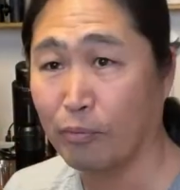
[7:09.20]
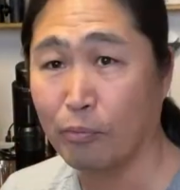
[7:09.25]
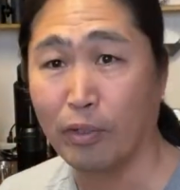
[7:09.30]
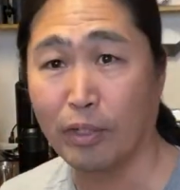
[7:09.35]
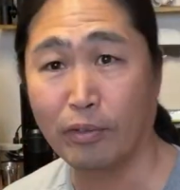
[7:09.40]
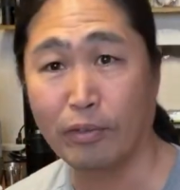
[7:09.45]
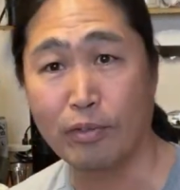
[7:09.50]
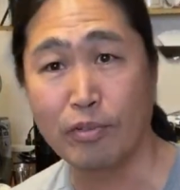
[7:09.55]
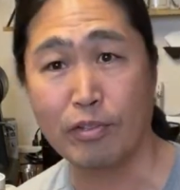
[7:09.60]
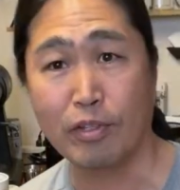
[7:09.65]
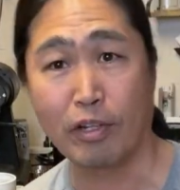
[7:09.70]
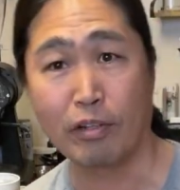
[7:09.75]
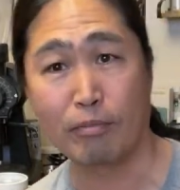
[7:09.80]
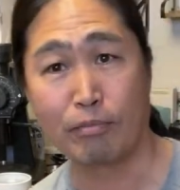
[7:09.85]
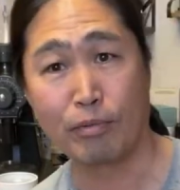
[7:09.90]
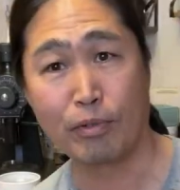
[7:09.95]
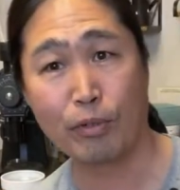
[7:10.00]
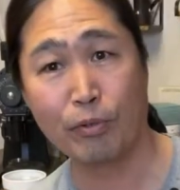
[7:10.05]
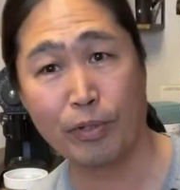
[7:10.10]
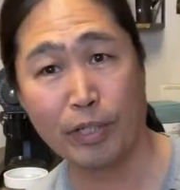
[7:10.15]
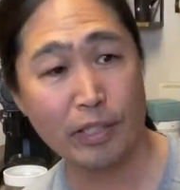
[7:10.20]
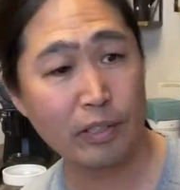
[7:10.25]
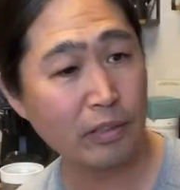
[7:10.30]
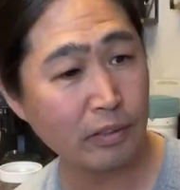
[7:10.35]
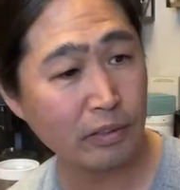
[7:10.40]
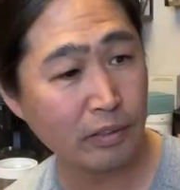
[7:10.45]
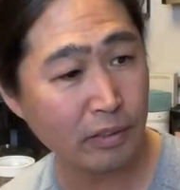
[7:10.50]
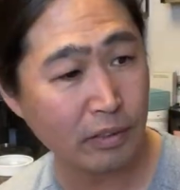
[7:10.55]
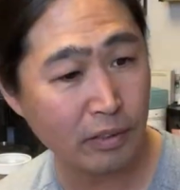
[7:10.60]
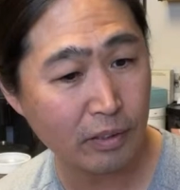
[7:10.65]
wait to start brewing
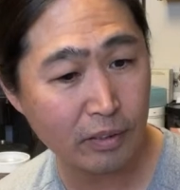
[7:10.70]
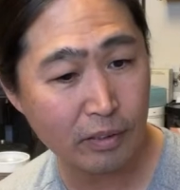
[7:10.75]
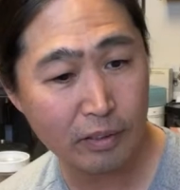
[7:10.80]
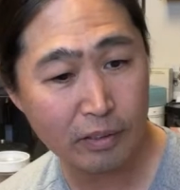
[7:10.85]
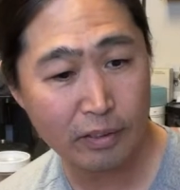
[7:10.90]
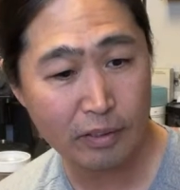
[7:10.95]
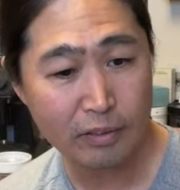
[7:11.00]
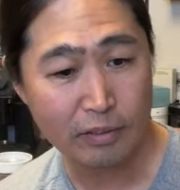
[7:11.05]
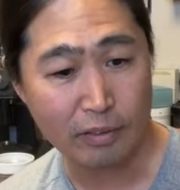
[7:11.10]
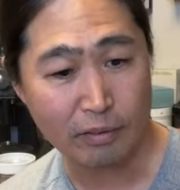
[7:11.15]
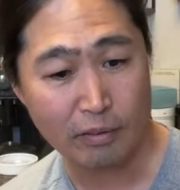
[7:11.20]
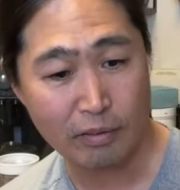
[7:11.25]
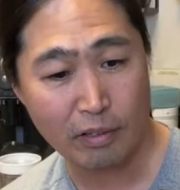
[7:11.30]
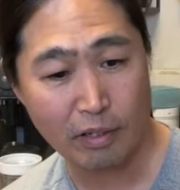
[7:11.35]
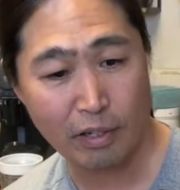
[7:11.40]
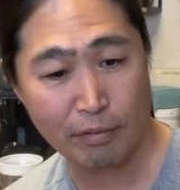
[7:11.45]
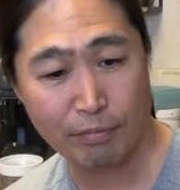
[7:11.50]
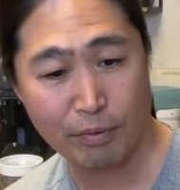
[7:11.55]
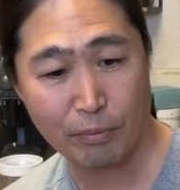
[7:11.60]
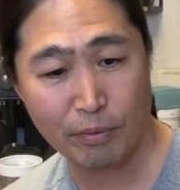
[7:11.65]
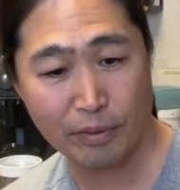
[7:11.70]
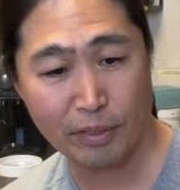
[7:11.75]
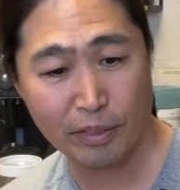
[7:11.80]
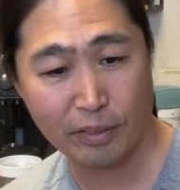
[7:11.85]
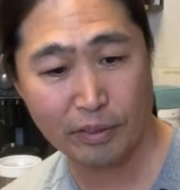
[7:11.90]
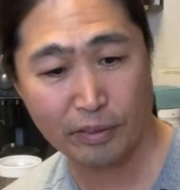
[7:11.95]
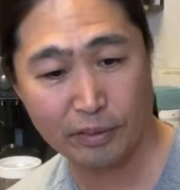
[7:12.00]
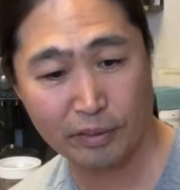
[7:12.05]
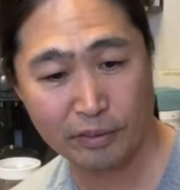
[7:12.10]
some coffee with it.